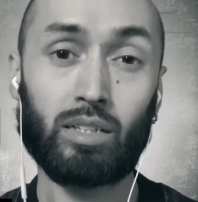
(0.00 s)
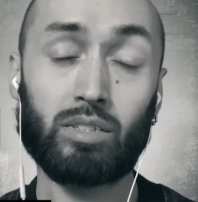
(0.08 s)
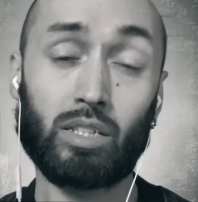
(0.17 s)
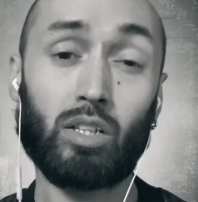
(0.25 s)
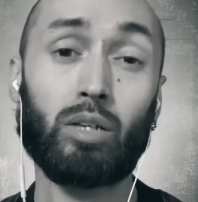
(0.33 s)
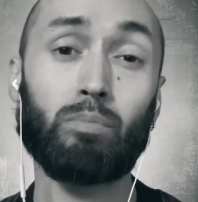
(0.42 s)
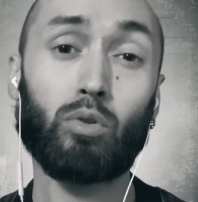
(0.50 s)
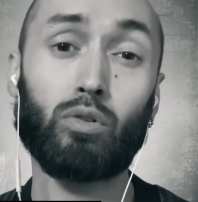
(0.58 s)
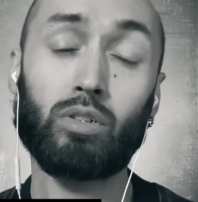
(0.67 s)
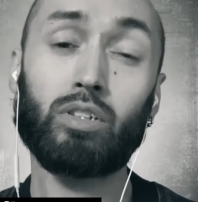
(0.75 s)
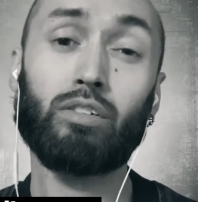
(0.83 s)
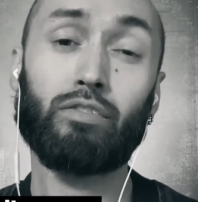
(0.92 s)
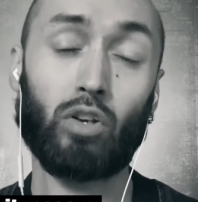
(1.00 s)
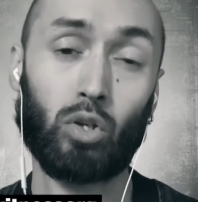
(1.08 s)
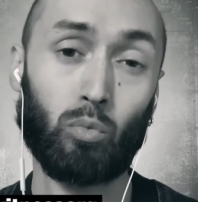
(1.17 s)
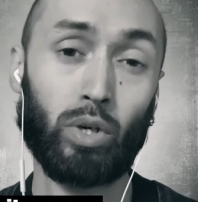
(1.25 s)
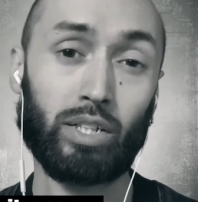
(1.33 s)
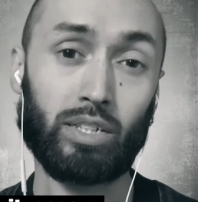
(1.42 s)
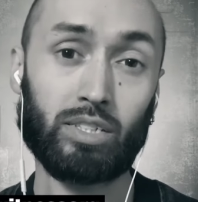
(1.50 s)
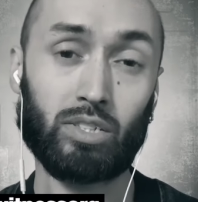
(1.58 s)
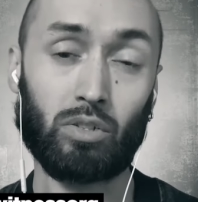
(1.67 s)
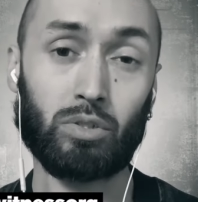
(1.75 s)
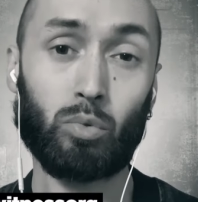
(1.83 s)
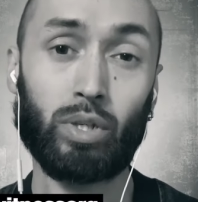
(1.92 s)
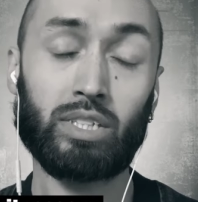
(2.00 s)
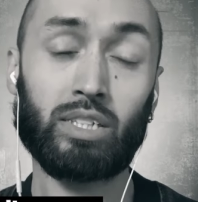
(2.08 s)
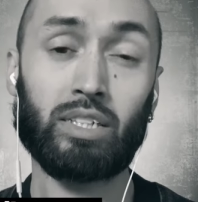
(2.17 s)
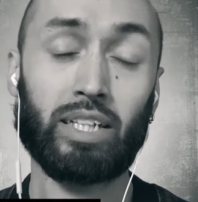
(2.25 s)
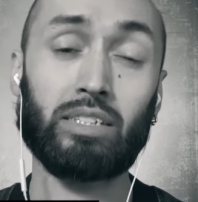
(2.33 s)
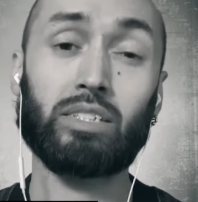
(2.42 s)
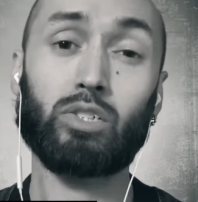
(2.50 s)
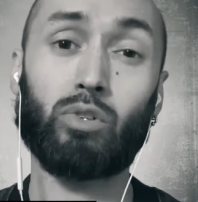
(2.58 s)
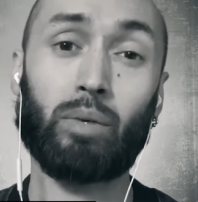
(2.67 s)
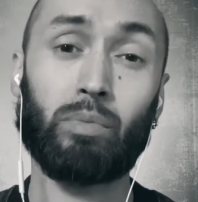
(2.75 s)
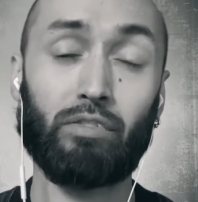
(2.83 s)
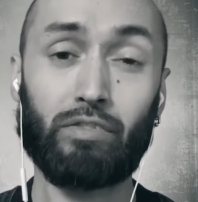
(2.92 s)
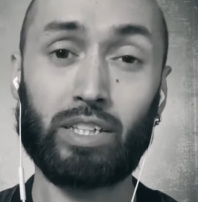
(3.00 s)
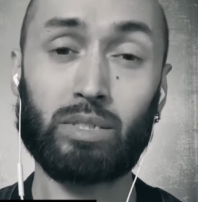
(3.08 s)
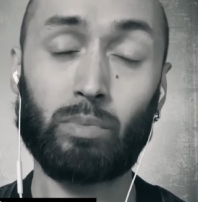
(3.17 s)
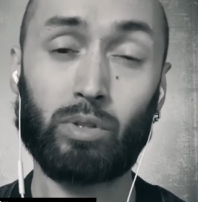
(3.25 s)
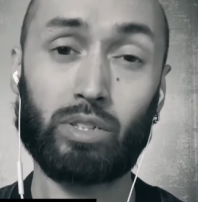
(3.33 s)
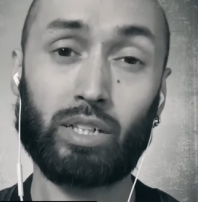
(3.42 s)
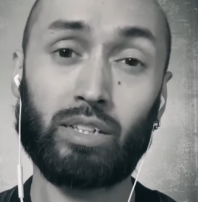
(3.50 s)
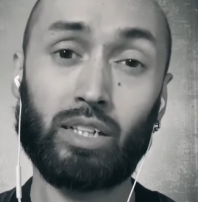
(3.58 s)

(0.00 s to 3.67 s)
To learn more, follow Witness on Twitter, Instagram, and Facebook,